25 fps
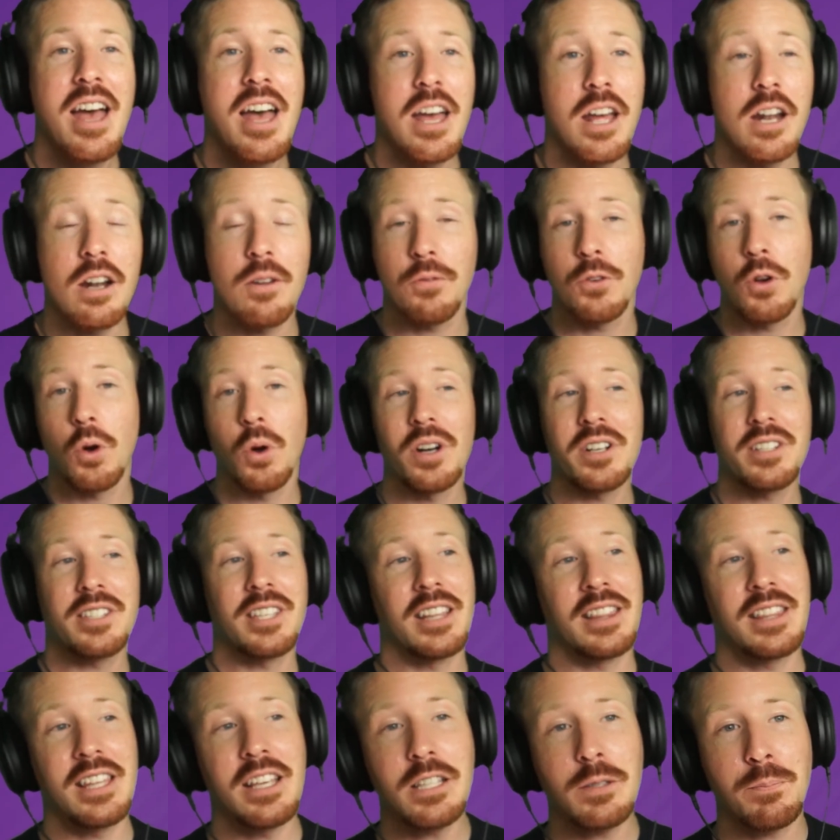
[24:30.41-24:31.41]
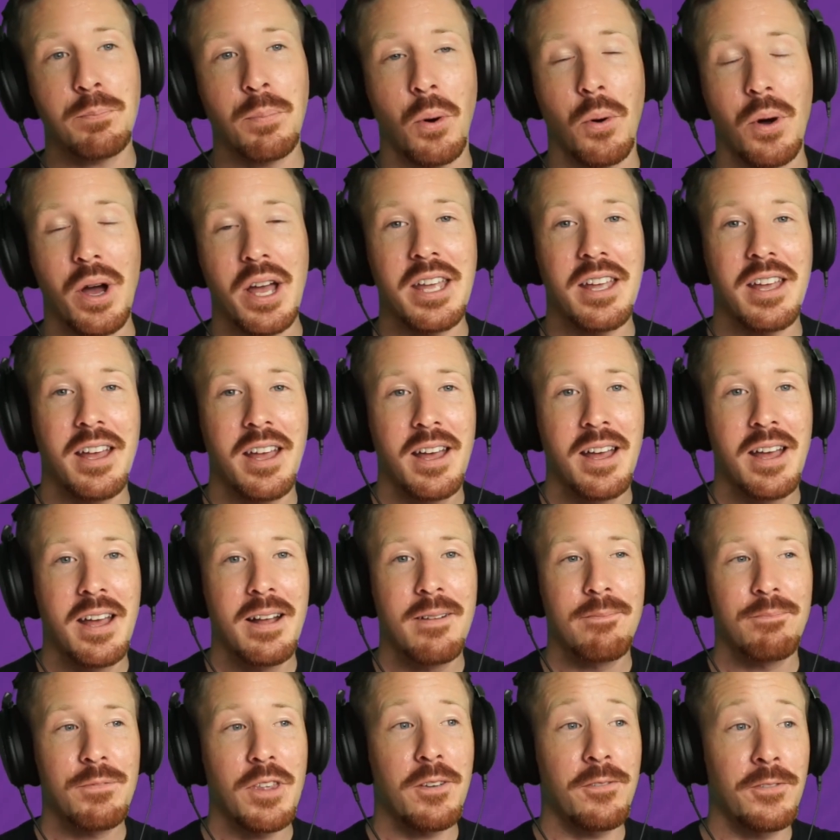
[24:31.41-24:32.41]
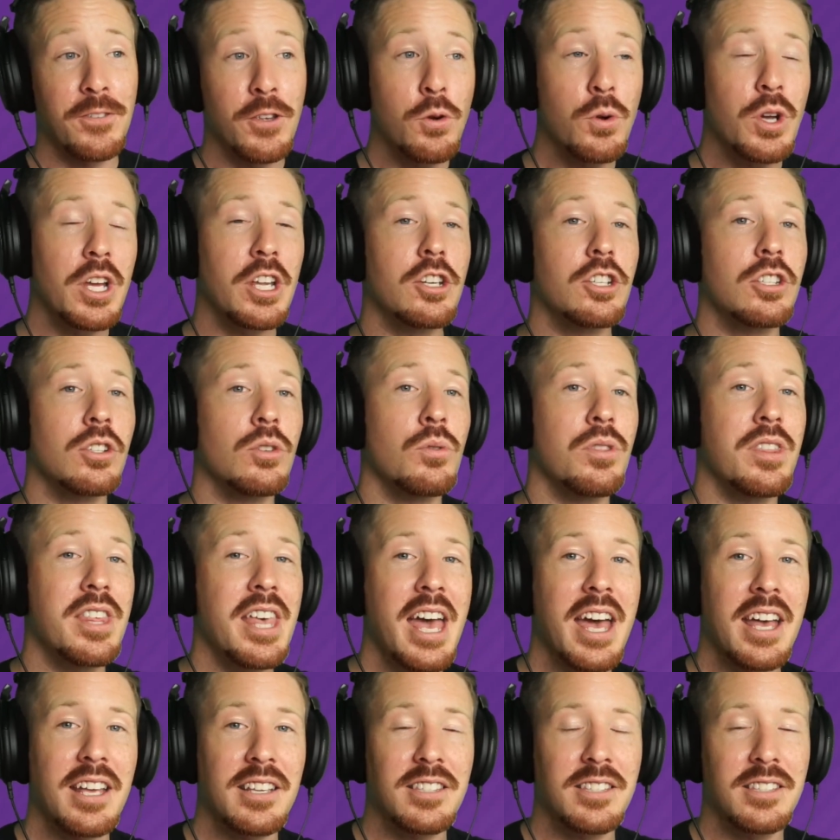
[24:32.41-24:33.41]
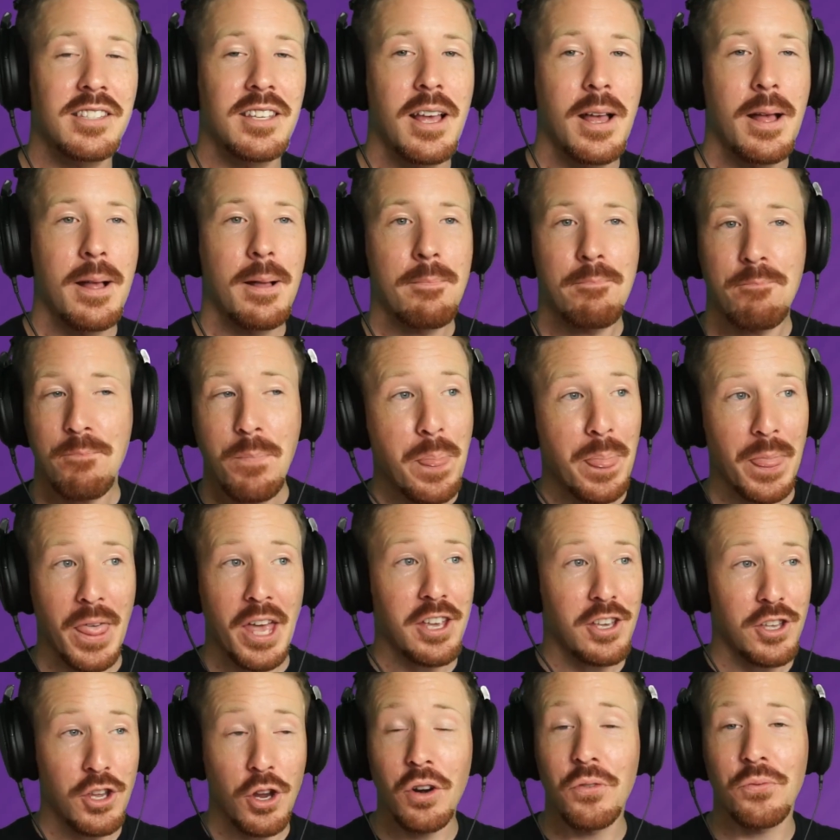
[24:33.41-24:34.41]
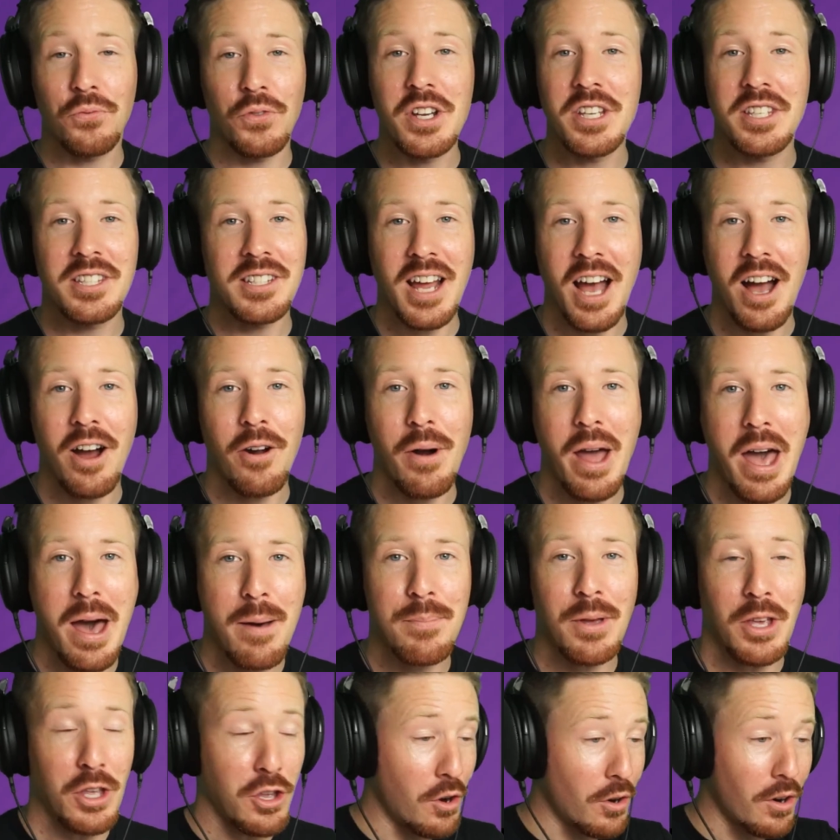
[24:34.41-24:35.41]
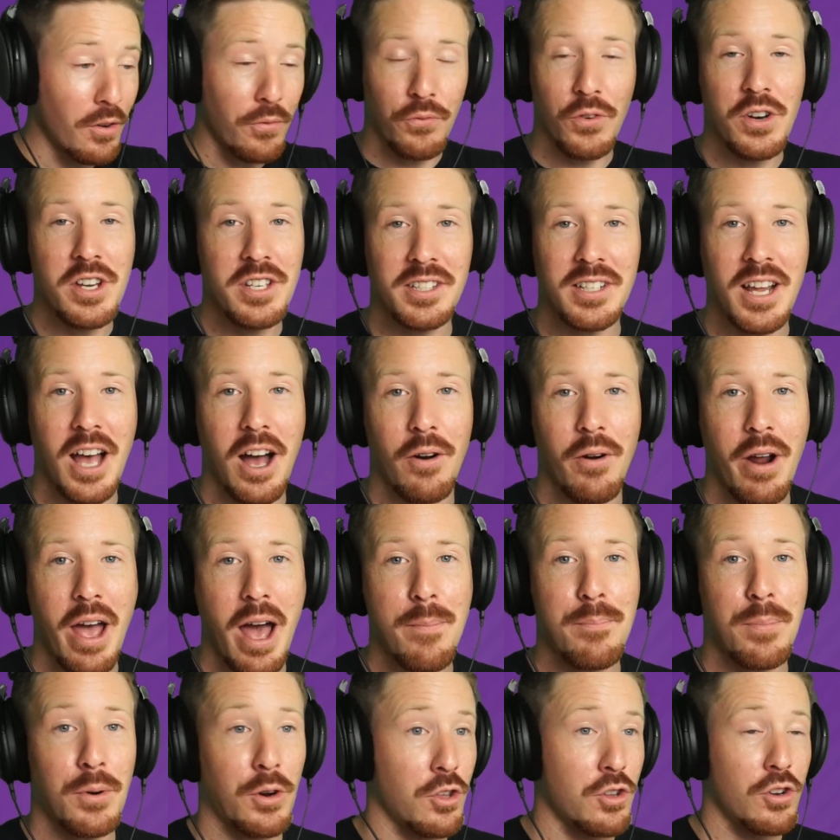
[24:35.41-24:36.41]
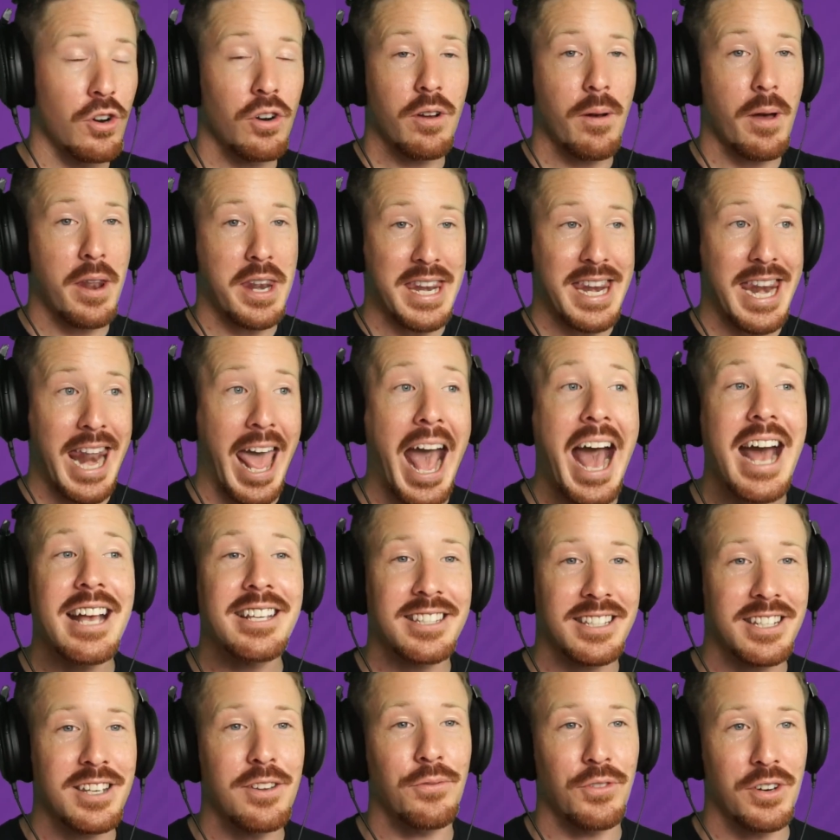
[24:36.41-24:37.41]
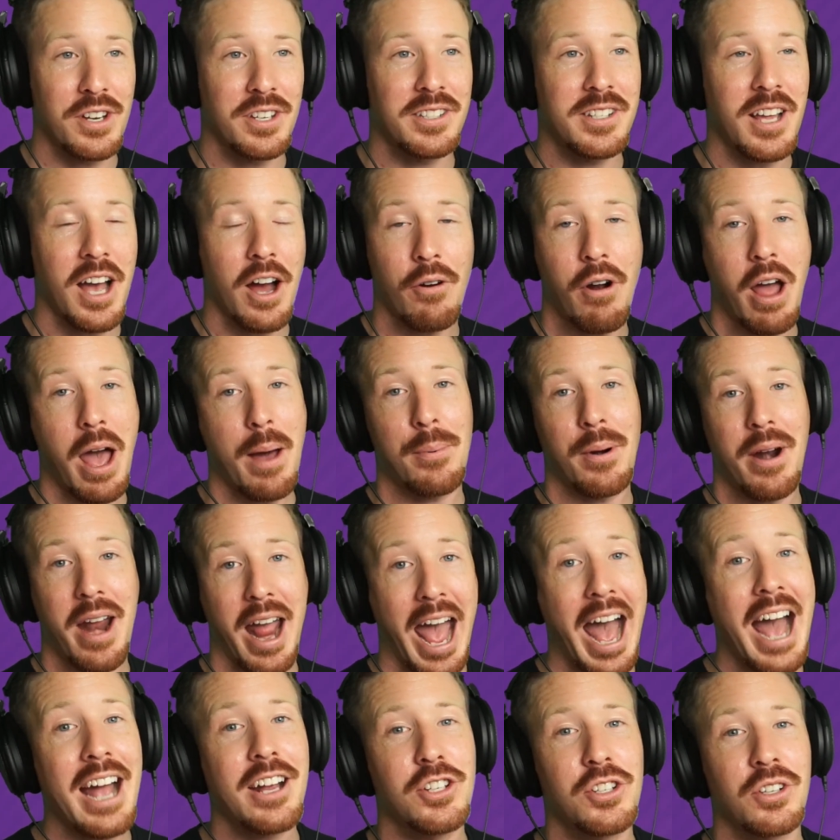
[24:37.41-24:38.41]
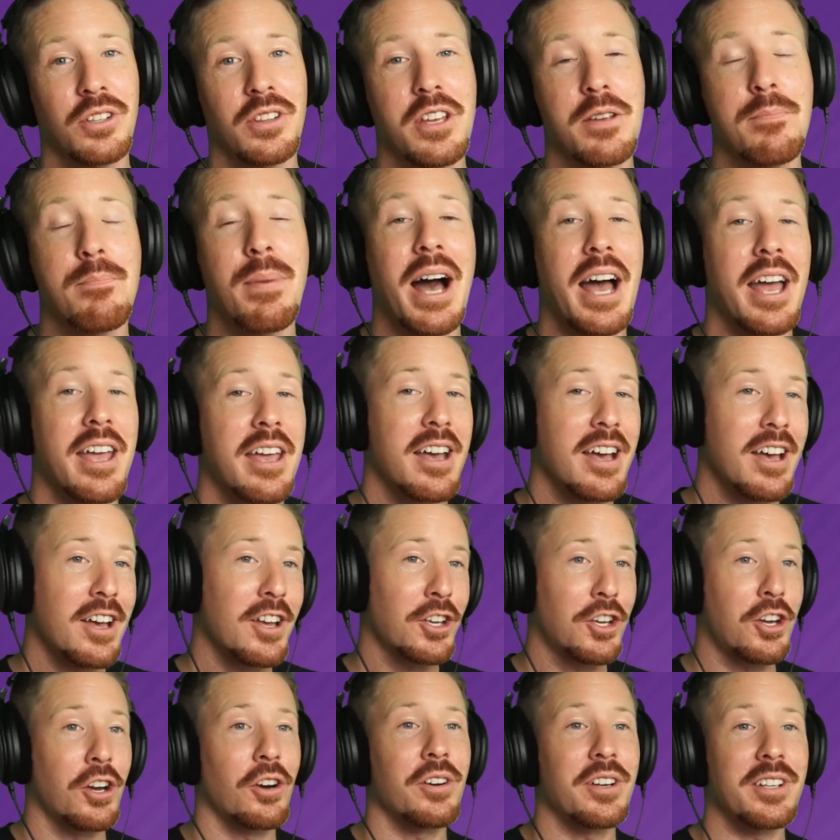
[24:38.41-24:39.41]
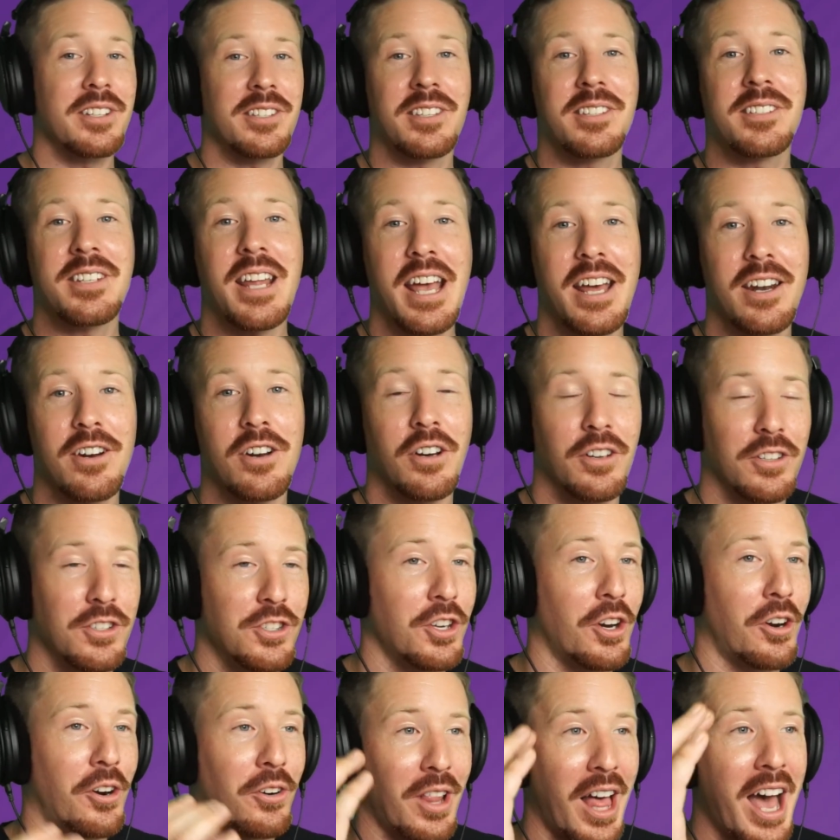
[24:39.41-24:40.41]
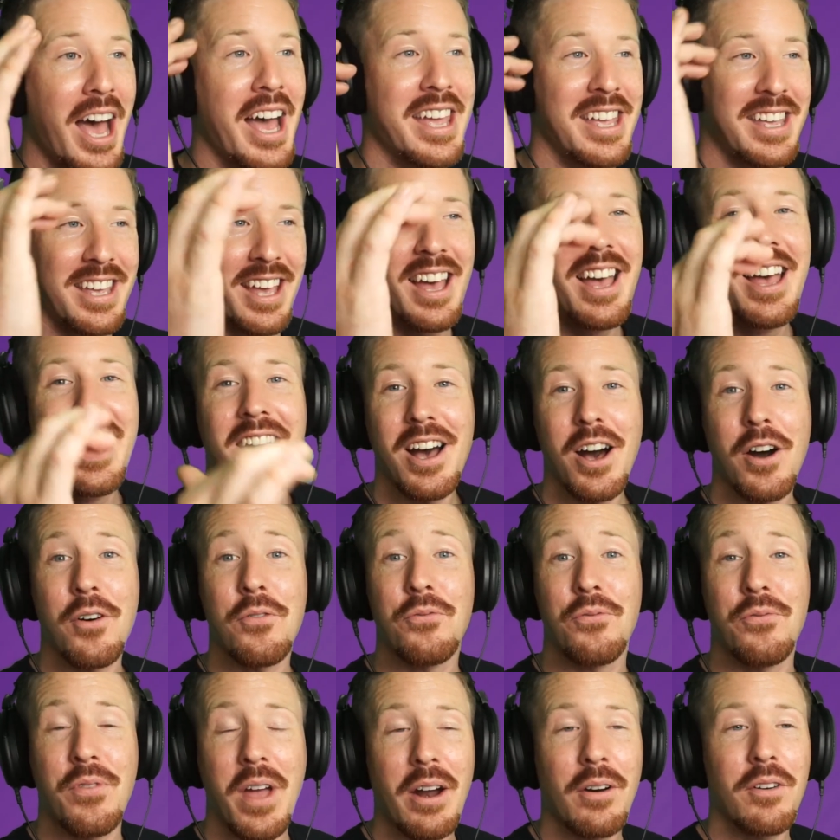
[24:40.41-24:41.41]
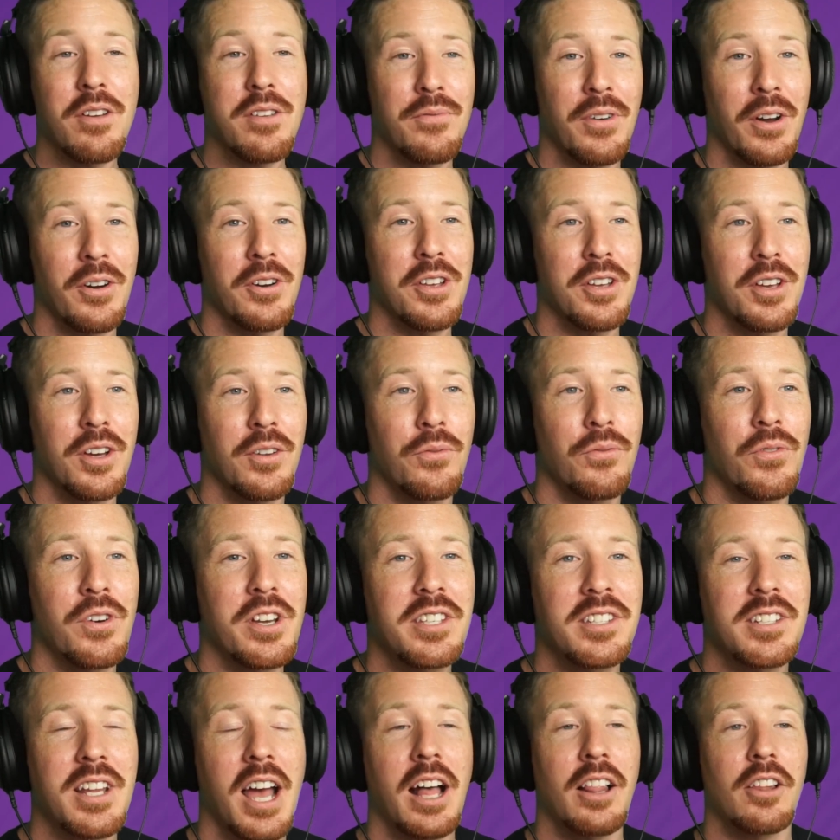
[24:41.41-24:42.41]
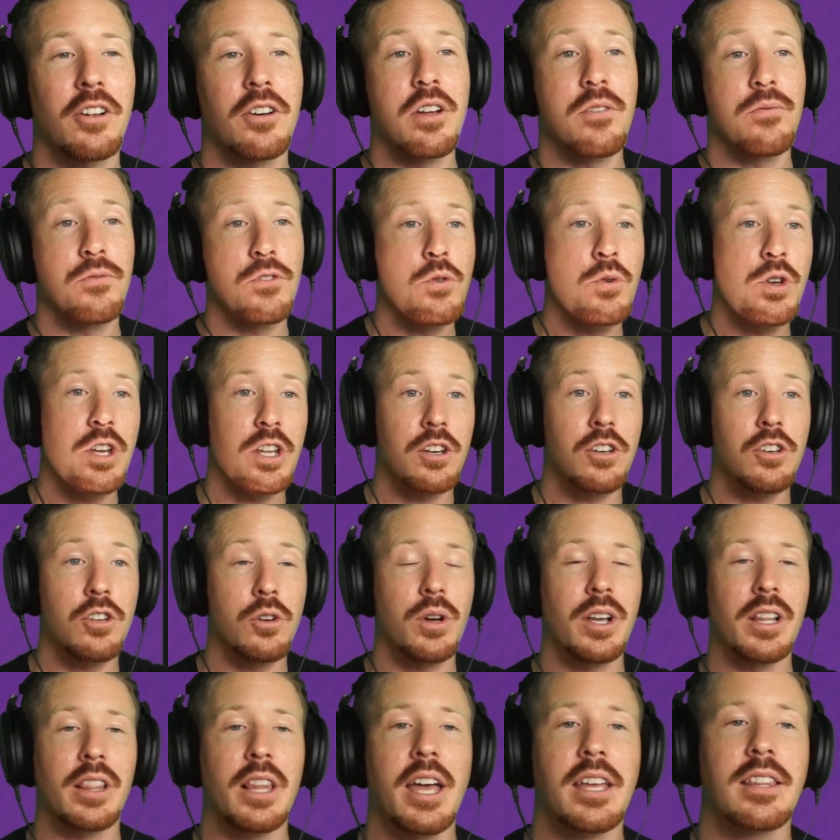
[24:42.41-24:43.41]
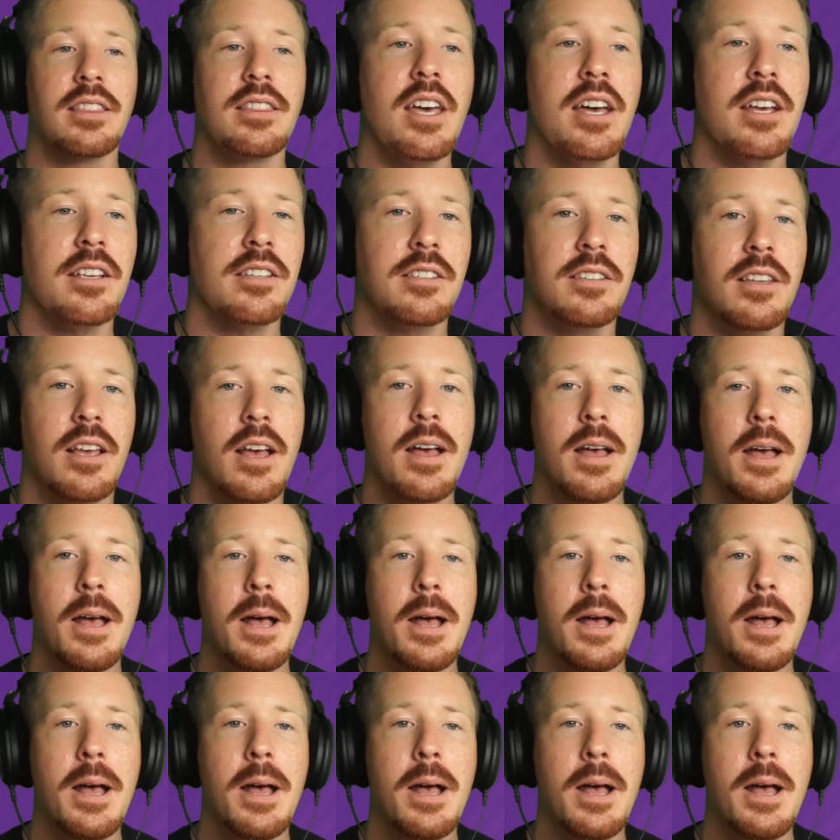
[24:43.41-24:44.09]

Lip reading: And of course, at this point, if you can do this, like you're freestyle rapping. You're a freestyle rapper. You're a nasty freestyle rapper. Actually, by current standards, you're like a very, very good freestyler if you can do it like this.